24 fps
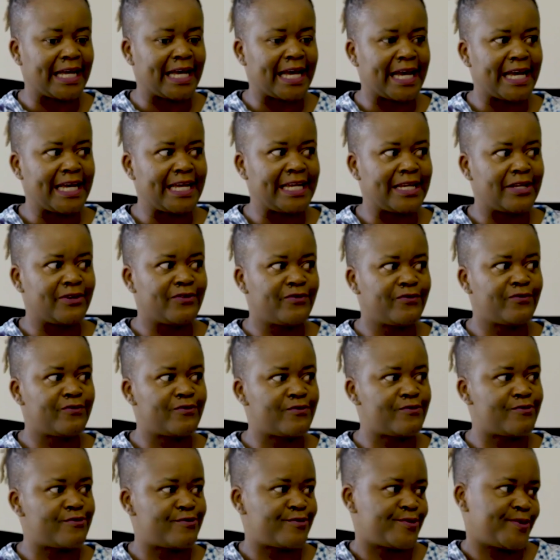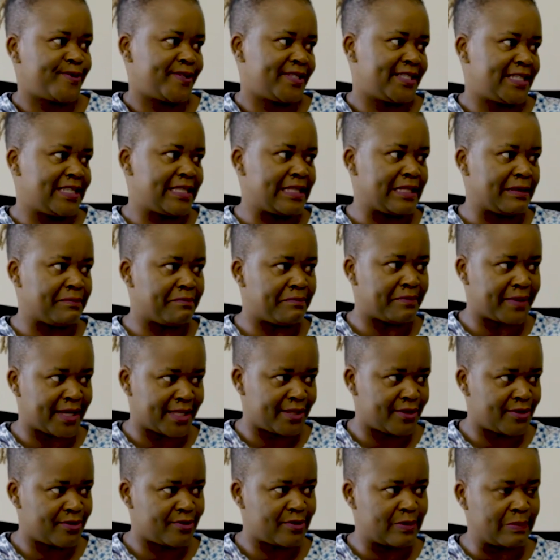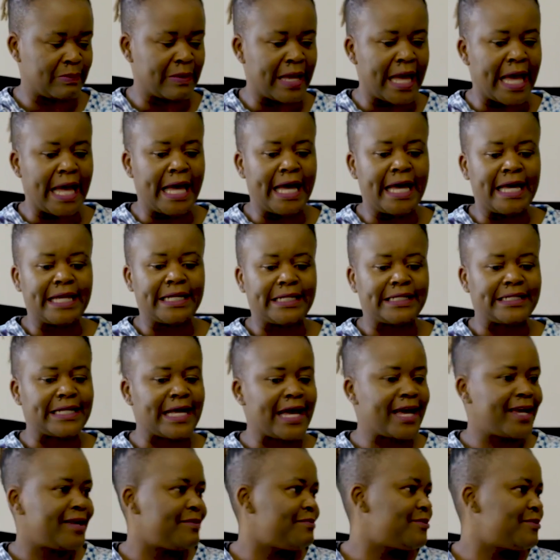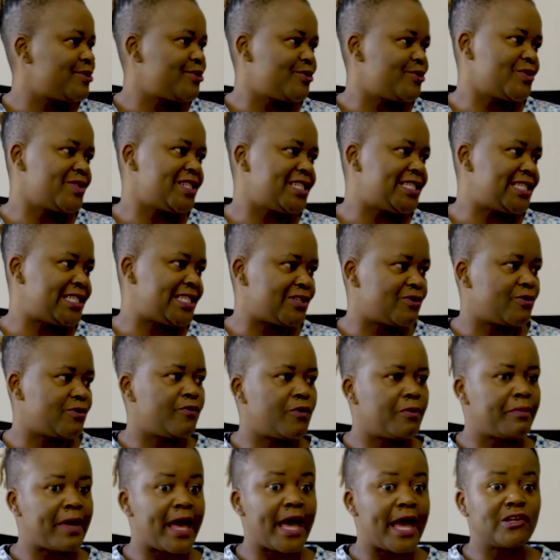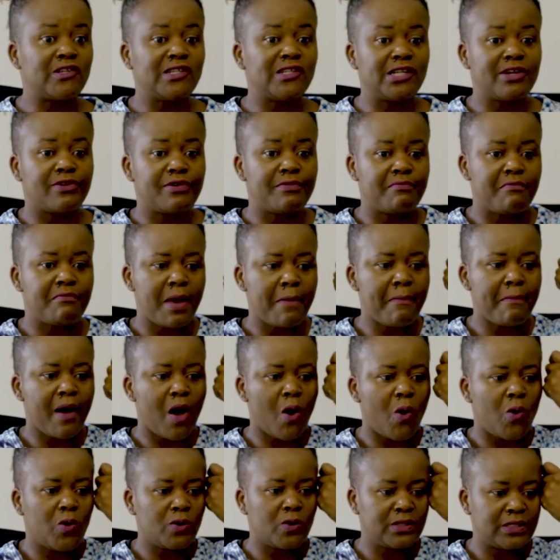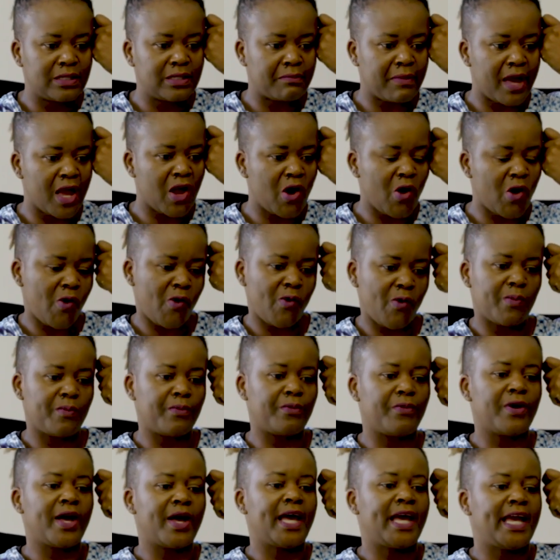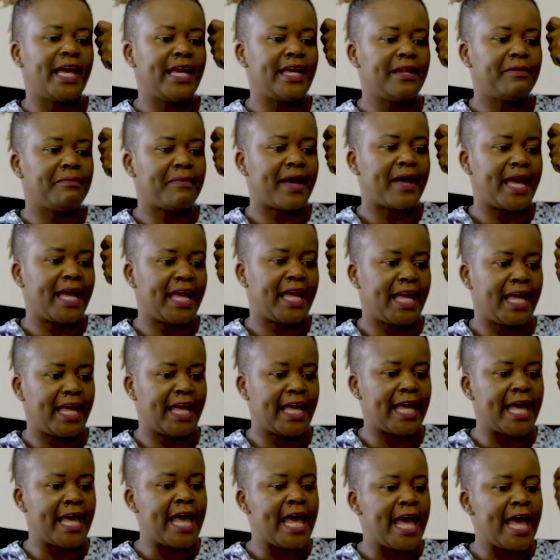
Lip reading: I froze in the bathroom. Time stood still for me. I actually remember holding my comb in my hair.